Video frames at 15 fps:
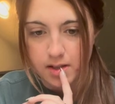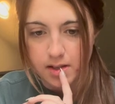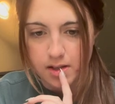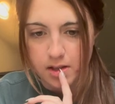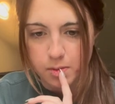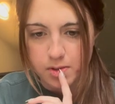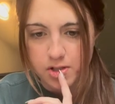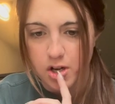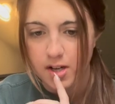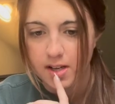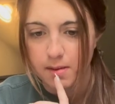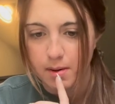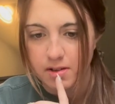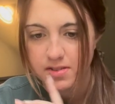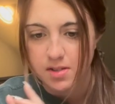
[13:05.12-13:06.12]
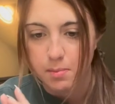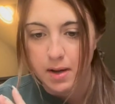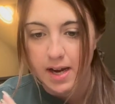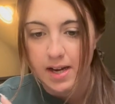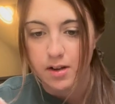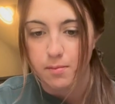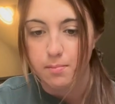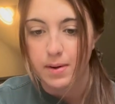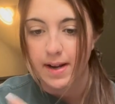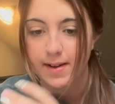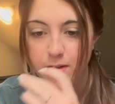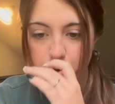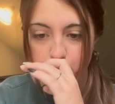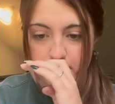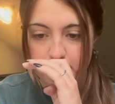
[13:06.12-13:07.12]
he was talking about some item, but I
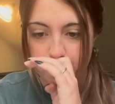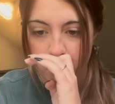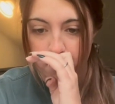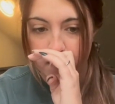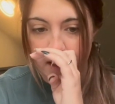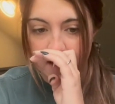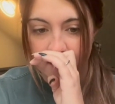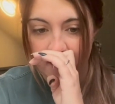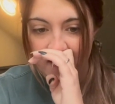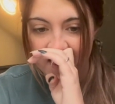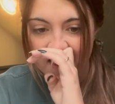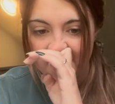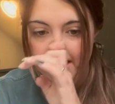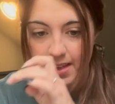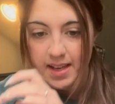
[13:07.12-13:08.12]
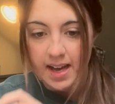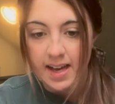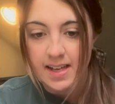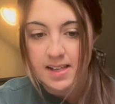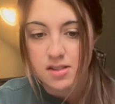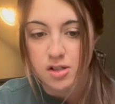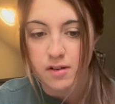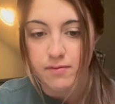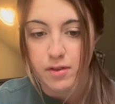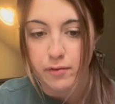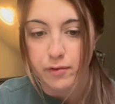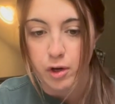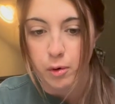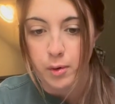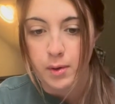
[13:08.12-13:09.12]
knew it was about me. The guy gets off the
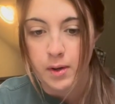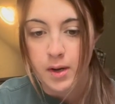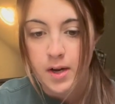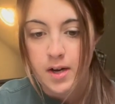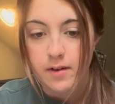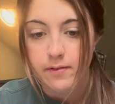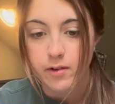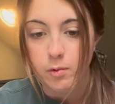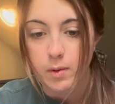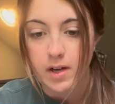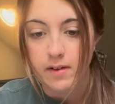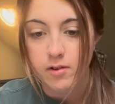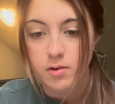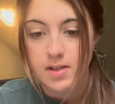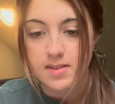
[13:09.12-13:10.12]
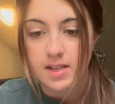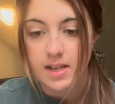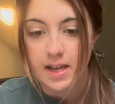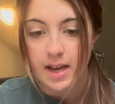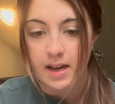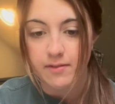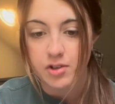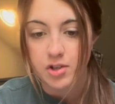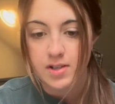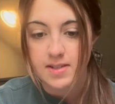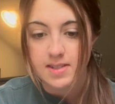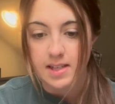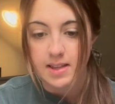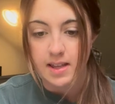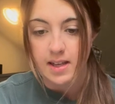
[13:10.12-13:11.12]
phone. For whatever reason, after he
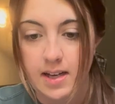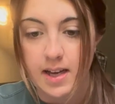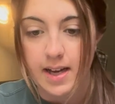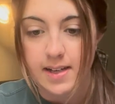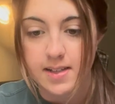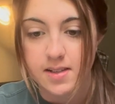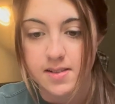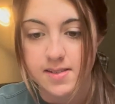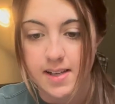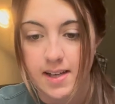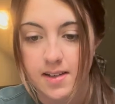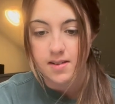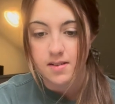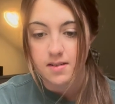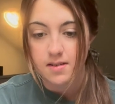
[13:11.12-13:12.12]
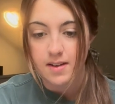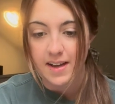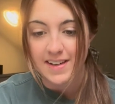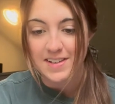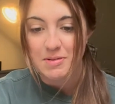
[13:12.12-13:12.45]
said that, I did decide I